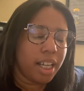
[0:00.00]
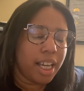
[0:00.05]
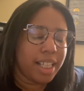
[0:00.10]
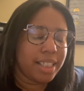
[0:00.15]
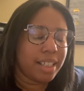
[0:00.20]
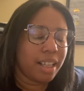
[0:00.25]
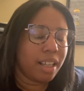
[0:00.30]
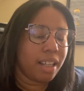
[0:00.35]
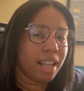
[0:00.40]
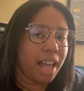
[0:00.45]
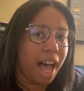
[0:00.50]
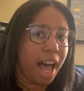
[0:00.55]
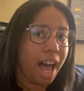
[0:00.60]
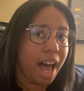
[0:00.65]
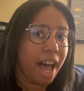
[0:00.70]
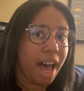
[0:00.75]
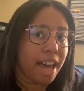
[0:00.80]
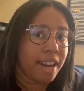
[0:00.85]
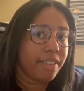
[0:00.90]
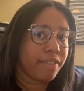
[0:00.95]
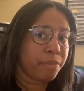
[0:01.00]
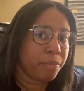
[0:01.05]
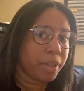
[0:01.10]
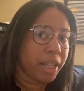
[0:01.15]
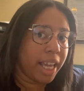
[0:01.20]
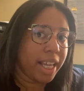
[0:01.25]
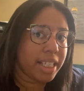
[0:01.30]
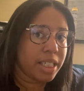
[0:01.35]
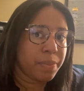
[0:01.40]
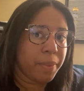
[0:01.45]
it's a lot of
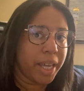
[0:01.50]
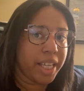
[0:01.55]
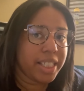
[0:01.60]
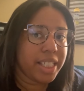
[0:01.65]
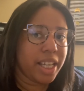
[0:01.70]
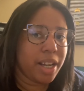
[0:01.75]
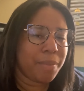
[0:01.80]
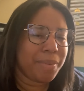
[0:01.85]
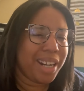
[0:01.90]
blank space here,